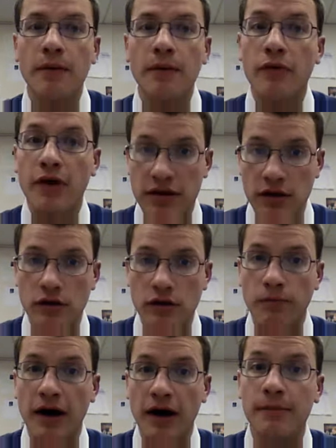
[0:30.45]
President
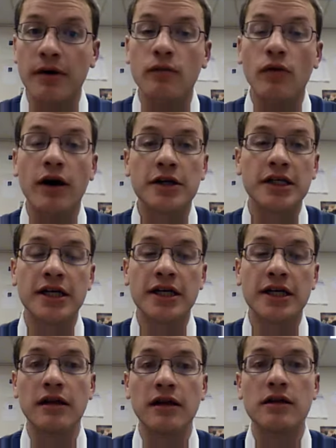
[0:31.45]
Obama in
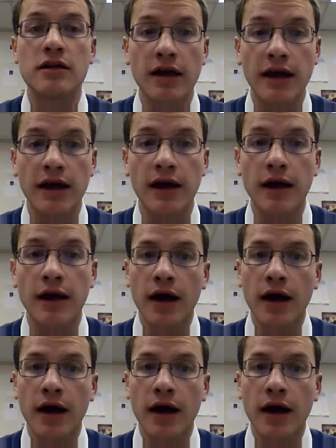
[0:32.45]
Washington, D.C.,